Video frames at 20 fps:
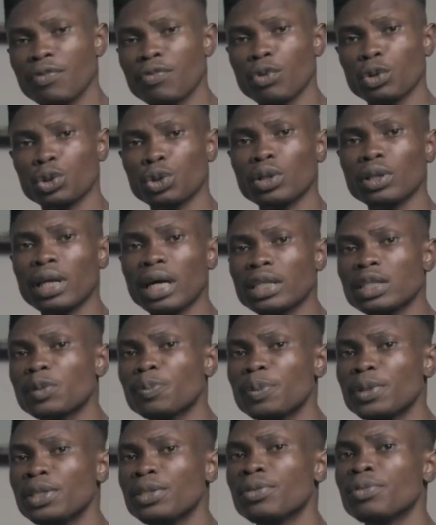for shutter
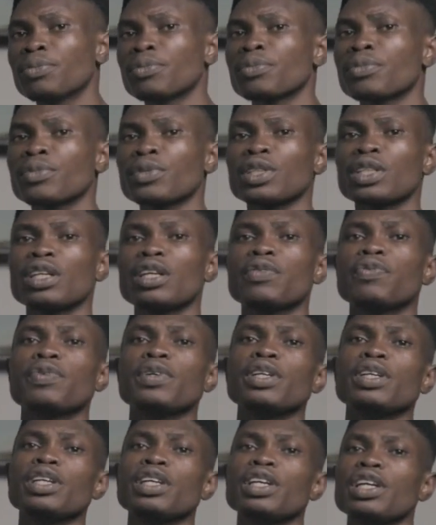speed, if
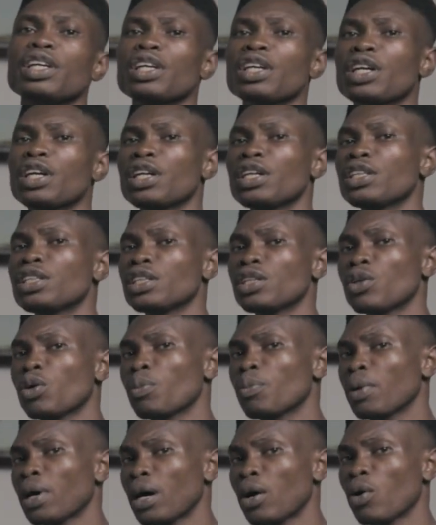you increase the
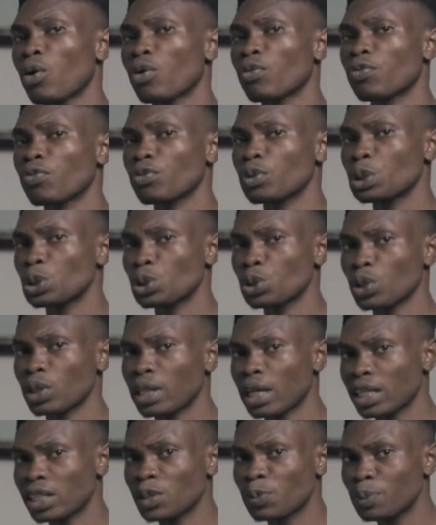number of
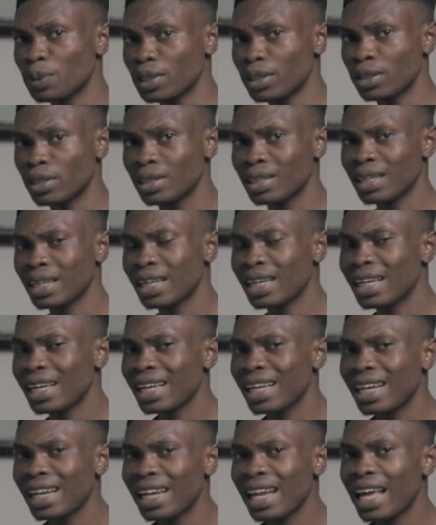shutter speed,
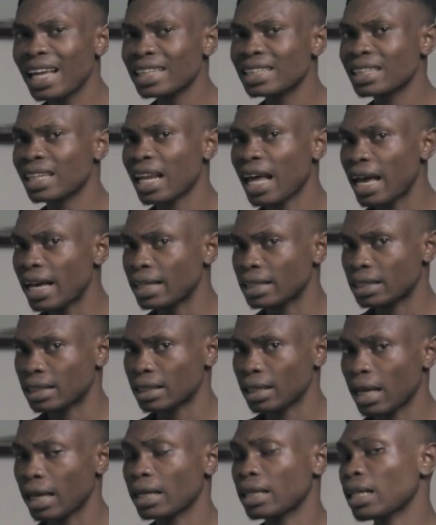less light.
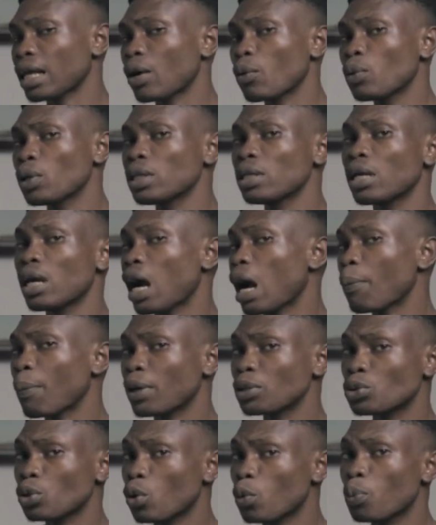Like now when the
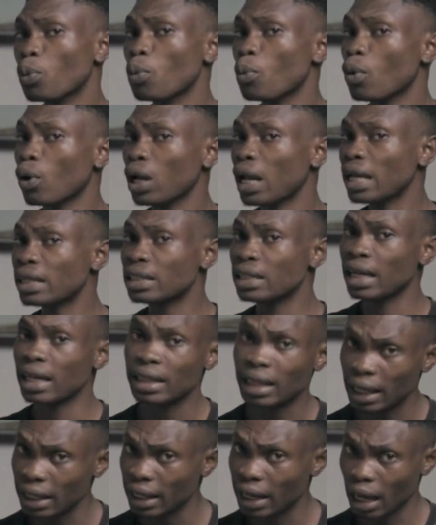aperture open, more light they
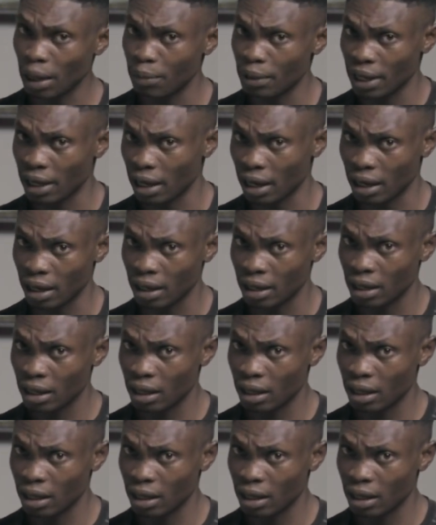enter the camera.